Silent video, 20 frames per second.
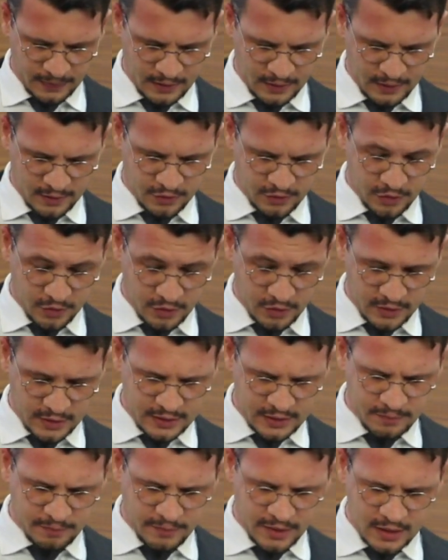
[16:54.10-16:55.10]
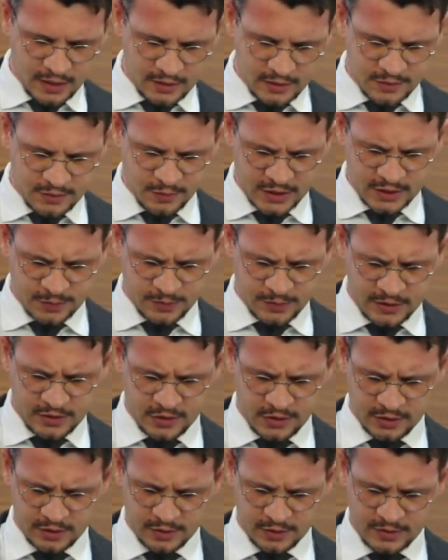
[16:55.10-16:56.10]
Thirdly, males must be
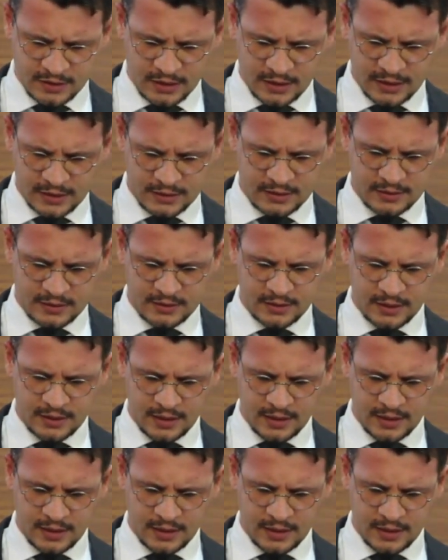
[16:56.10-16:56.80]
circumcised,